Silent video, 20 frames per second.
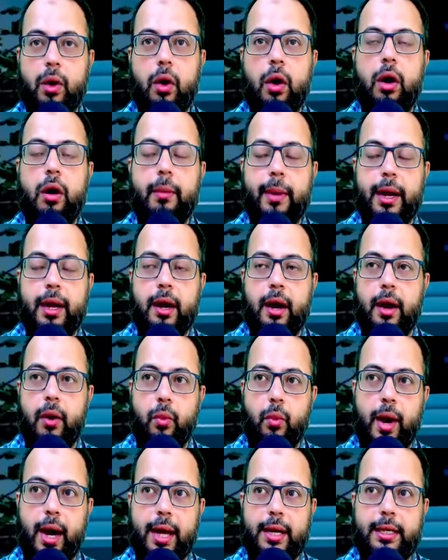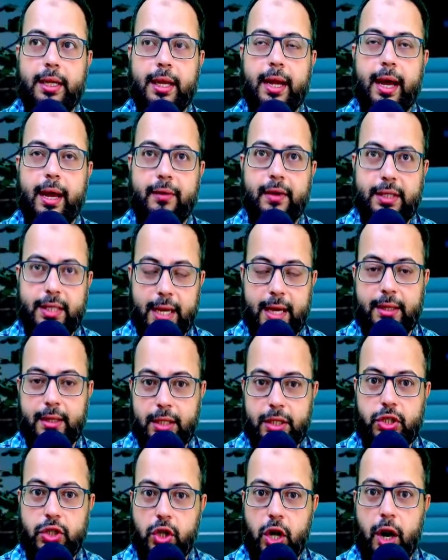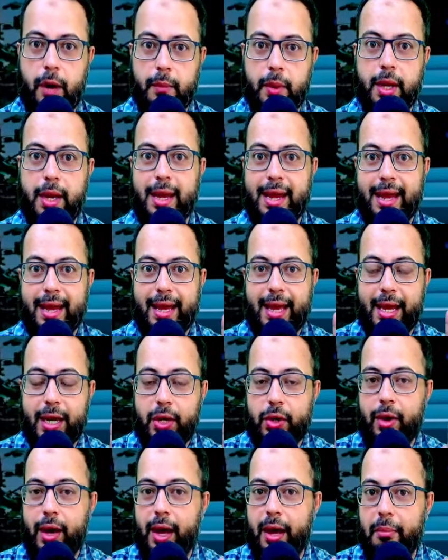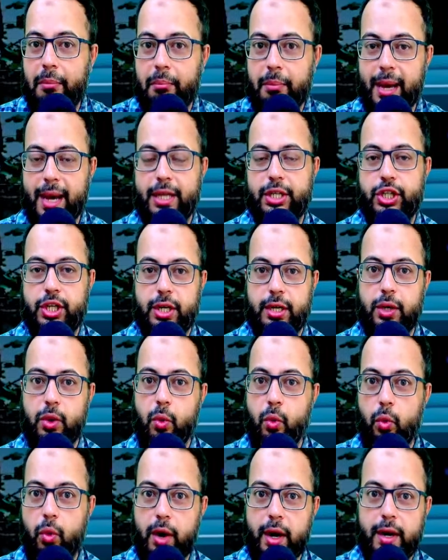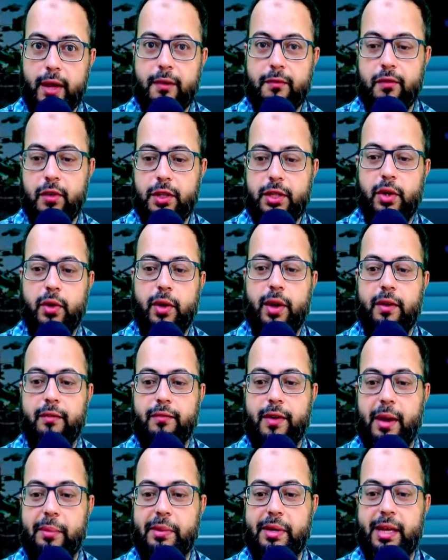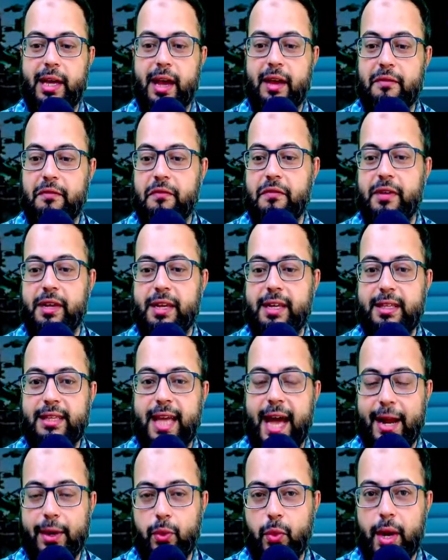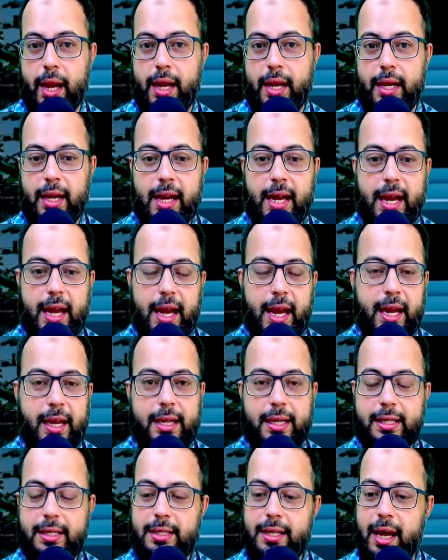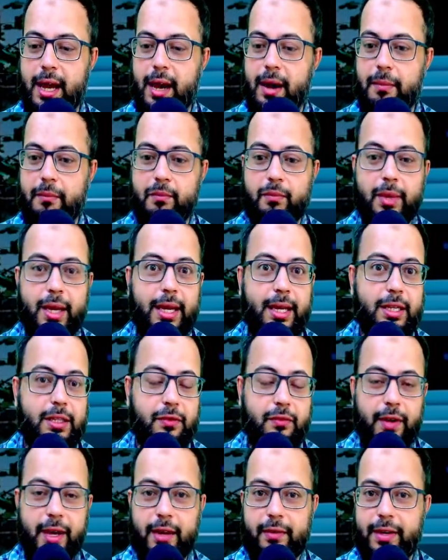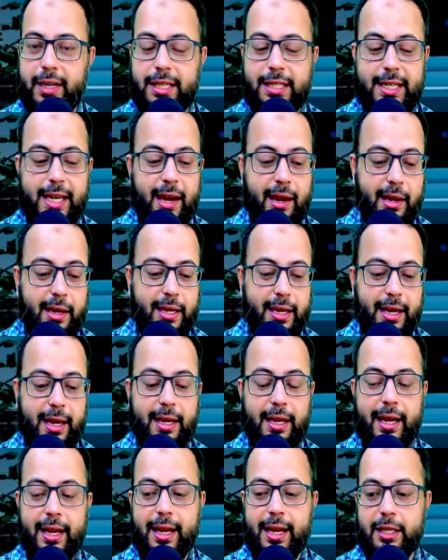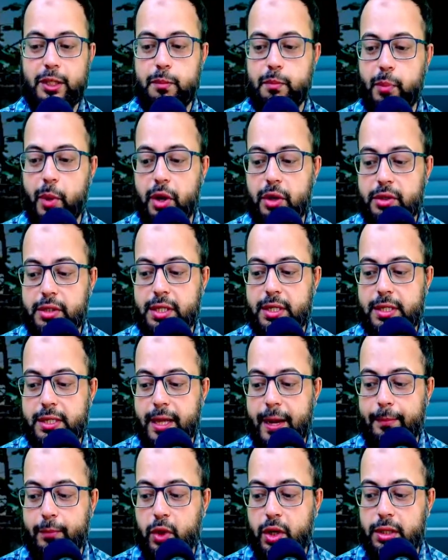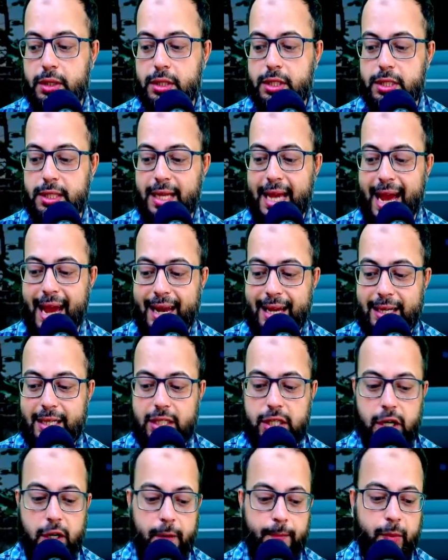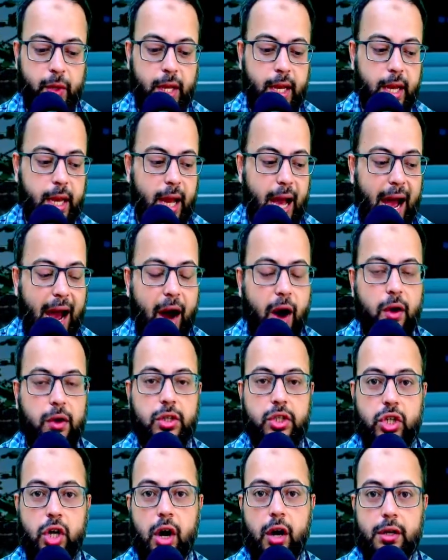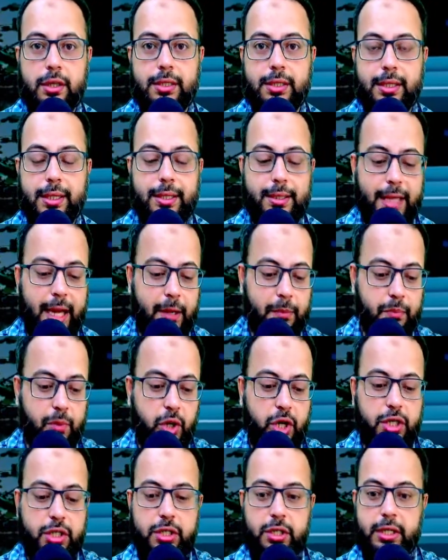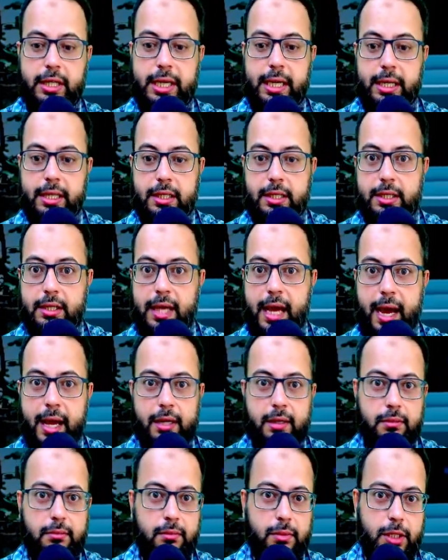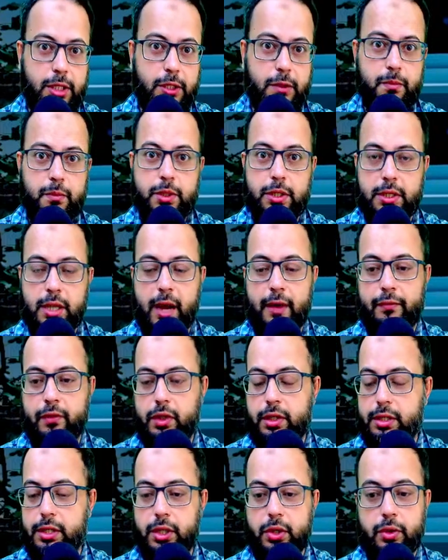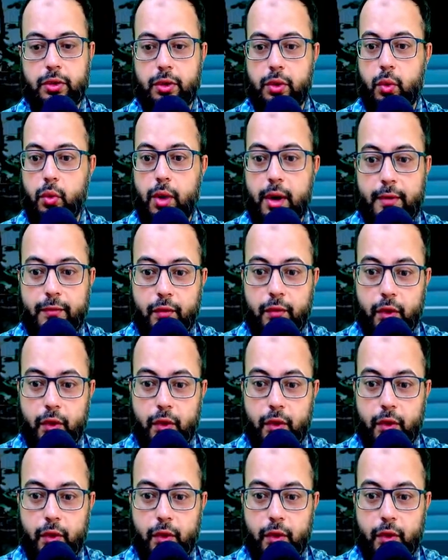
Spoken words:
oh my God, why did I even take this job? Can you imagine working for the royal family and feeling that way? It is very, very telling. It exposes someone's character, how toxic that person is, that these staffers, they could not work for